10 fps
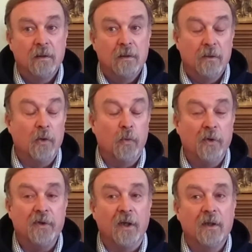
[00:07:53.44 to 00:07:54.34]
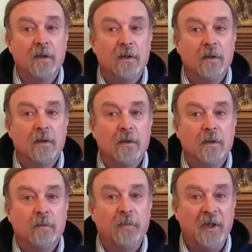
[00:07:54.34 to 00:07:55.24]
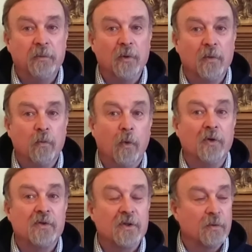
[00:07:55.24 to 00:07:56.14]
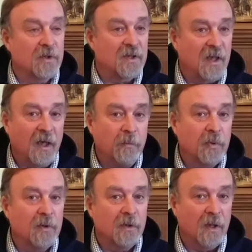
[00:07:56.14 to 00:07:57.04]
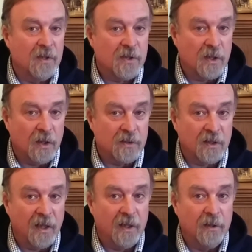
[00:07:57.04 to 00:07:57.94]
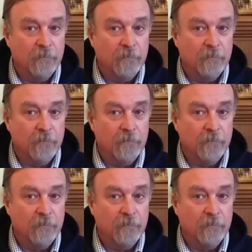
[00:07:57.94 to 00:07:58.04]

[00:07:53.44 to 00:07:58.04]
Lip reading: No wonder people want to escape and start again.